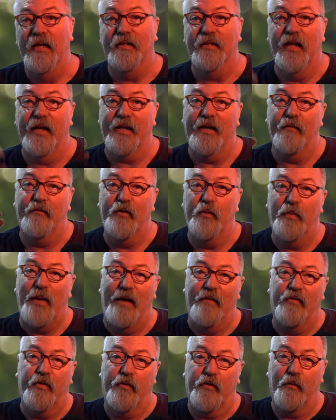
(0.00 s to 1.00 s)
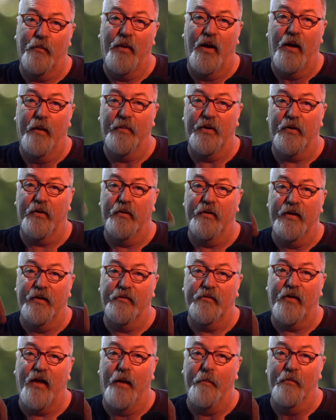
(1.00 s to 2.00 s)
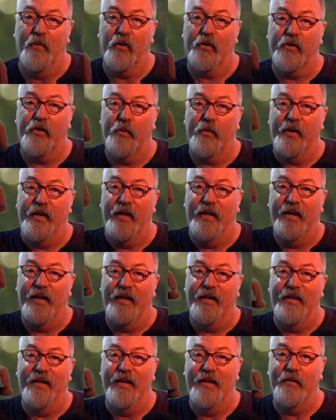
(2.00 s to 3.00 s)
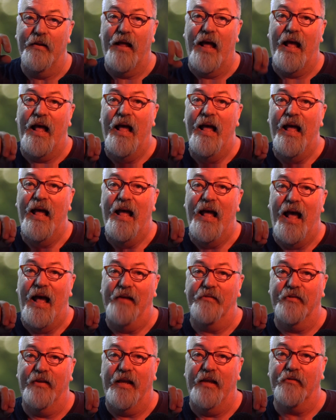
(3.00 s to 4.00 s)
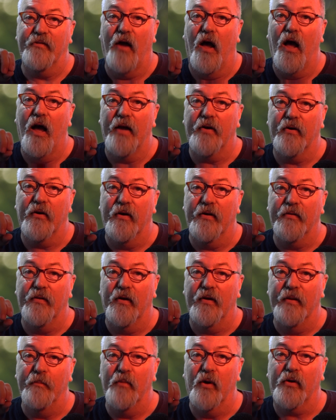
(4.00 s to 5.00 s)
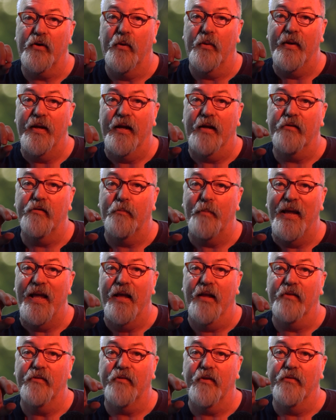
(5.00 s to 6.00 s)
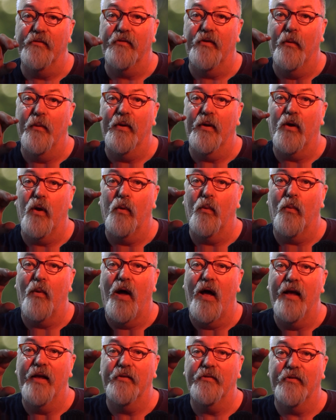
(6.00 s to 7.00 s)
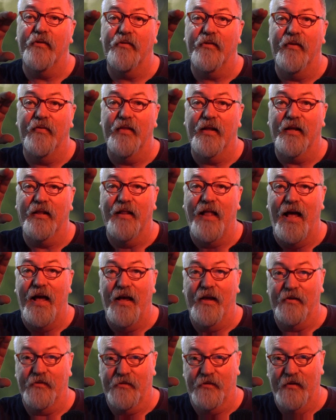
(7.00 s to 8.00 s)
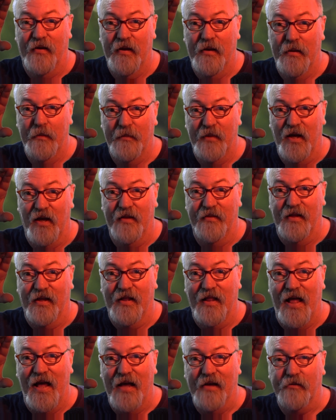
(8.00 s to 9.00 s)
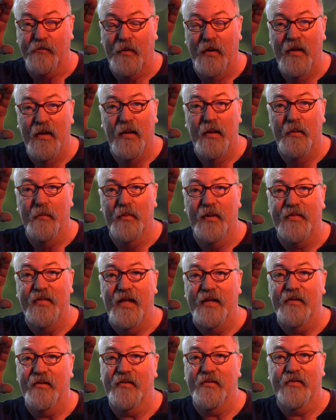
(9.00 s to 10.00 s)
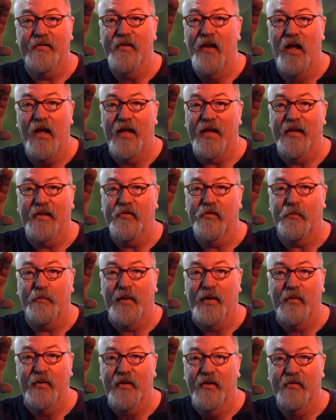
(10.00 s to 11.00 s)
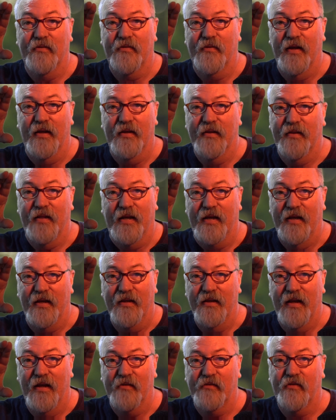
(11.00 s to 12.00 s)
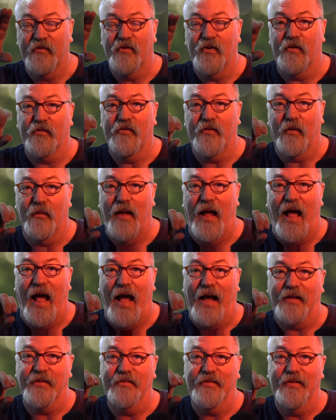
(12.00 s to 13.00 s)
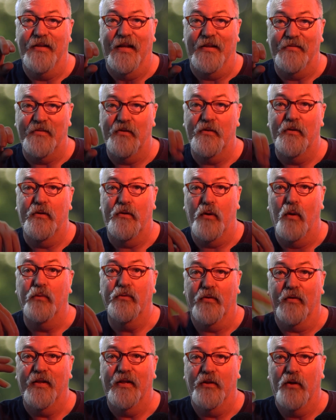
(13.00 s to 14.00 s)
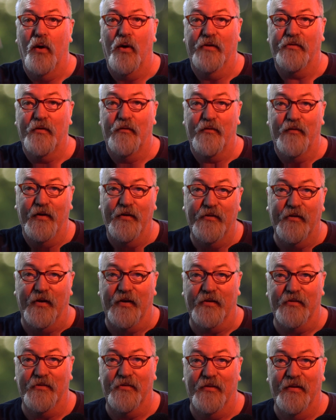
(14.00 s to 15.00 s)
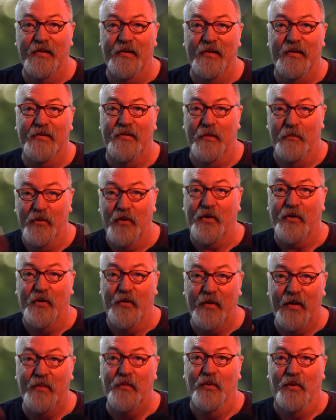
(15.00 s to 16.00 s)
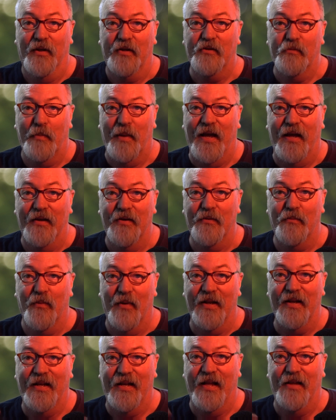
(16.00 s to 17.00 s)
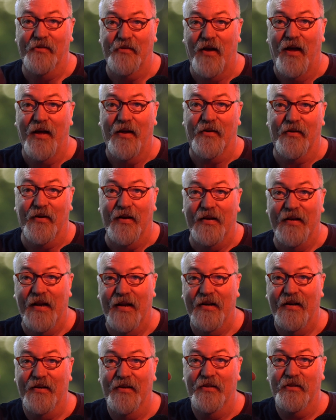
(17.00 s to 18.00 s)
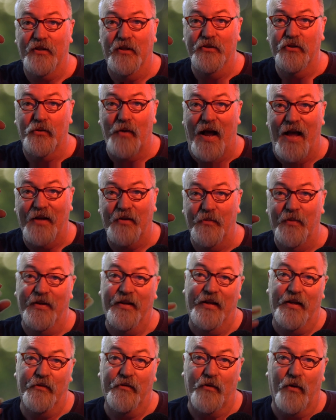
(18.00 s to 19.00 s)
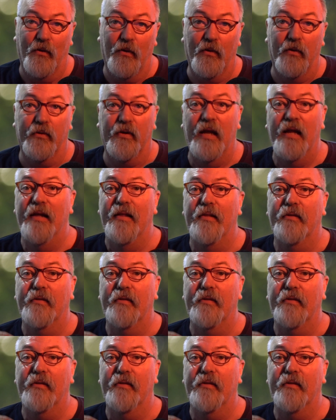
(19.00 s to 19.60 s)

Like if you have a thermometer and it's got mercury in it, and as it gets hotter, the mercury expands, and so it rises in the glass, behind the glass. But that's not experiencing the heat. It's just those are the laws of physics. The mercury will expand when it gets hotter, and then it'll contract when it gets cold.